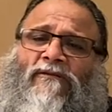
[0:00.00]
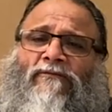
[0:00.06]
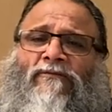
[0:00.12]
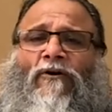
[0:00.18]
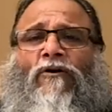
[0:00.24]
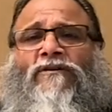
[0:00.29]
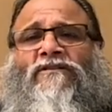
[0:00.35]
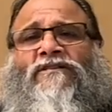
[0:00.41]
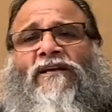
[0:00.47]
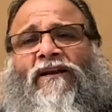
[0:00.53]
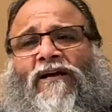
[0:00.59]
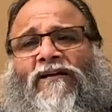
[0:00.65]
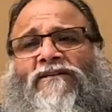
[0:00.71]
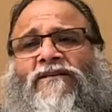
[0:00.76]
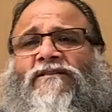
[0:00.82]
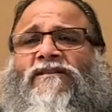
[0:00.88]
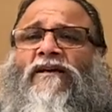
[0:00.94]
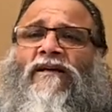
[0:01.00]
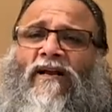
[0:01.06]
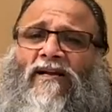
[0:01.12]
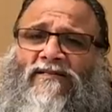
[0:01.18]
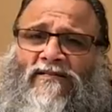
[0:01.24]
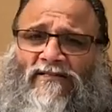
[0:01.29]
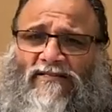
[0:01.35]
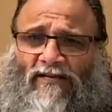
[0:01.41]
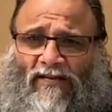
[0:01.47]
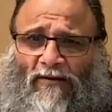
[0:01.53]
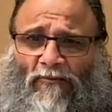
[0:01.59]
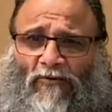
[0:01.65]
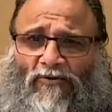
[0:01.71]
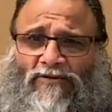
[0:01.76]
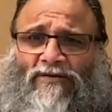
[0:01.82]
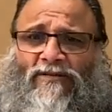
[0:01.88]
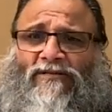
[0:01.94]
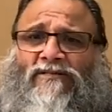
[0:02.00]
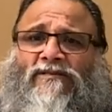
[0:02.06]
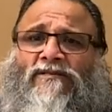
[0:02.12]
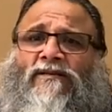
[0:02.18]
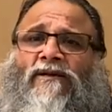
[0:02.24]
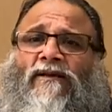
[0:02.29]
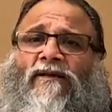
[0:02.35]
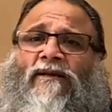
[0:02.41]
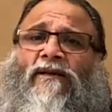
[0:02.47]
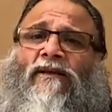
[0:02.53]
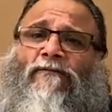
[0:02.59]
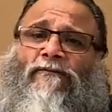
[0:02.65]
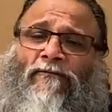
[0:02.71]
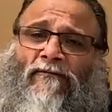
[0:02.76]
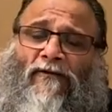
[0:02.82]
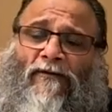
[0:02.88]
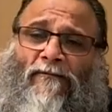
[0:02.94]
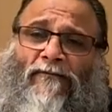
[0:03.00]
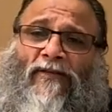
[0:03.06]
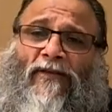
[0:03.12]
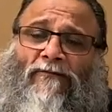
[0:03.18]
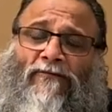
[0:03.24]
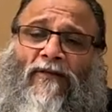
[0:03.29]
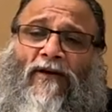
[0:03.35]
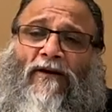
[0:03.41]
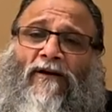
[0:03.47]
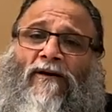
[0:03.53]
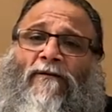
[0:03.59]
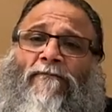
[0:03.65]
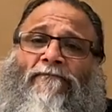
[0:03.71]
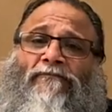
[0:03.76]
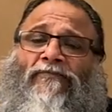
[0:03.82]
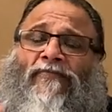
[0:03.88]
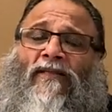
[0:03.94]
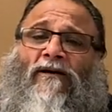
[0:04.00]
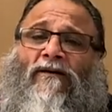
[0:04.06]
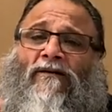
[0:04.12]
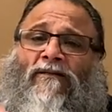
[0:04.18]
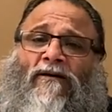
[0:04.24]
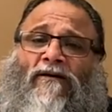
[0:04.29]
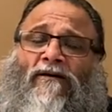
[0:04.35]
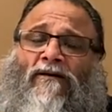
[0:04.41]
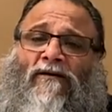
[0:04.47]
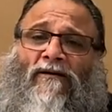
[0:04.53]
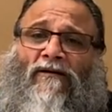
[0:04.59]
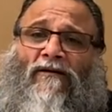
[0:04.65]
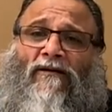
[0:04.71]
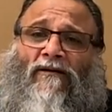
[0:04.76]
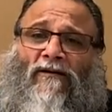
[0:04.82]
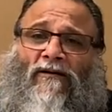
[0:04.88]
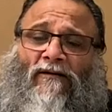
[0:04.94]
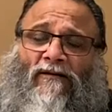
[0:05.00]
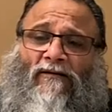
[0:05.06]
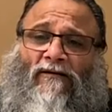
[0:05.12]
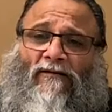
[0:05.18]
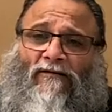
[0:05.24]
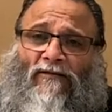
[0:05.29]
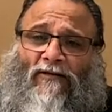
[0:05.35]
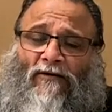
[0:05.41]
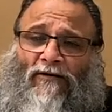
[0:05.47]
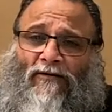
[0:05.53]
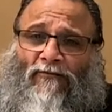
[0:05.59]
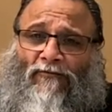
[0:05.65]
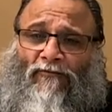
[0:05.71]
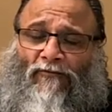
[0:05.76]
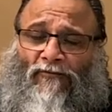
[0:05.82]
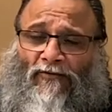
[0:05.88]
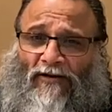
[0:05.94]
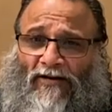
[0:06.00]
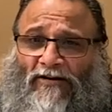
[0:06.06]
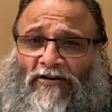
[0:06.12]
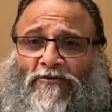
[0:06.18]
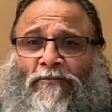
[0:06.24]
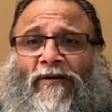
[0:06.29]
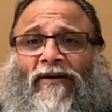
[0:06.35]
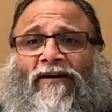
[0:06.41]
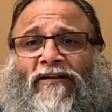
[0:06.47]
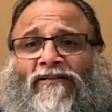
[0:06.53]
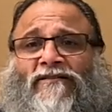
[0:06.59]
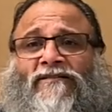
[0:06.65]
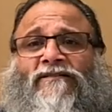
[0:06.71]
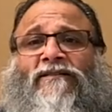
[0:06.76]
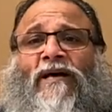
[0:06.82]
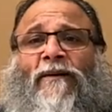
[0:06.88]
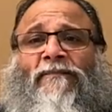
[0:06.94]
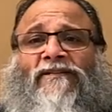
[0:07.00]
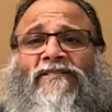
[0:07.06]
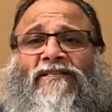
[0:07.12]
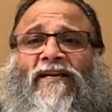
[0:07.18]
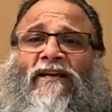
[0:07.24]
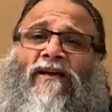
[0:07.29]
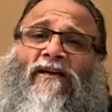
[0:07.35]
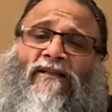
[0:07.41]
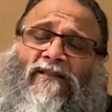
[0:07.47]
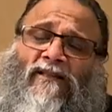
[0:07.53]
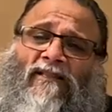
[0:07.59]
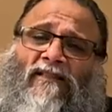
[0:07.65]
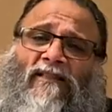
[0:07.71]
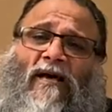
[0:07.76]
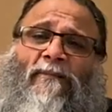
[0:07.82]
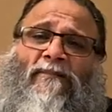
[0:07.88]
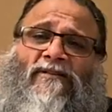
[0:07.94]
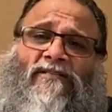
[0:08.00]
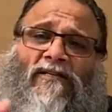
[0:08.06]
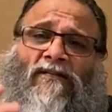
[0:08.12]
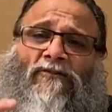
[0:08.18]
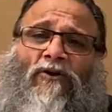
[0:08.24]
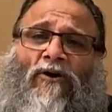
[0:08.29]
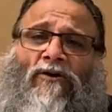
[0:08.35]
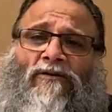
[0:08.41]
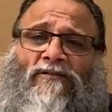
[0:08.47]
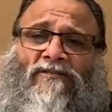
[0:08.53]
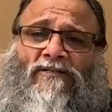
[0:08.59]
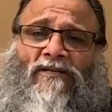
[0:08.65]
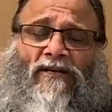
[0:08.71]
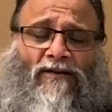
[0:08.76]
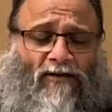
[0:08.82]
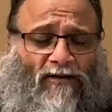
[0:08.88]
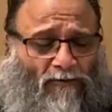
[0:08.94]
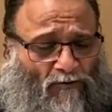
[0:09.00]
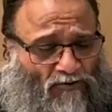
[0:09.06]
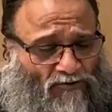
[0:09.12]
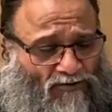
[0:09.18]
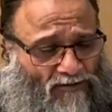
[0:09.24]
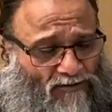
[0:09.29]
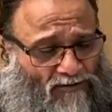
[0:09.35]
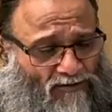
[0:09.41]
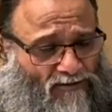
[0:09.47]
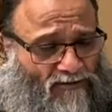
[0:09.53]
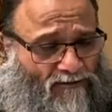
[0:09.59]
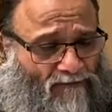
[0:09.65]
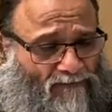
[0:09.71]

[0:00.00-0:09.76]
If thoughts are rajasic, rajasic emotions. If if the the the, uh, the nourishment is tamasic, then tamasic thoughts and emotions.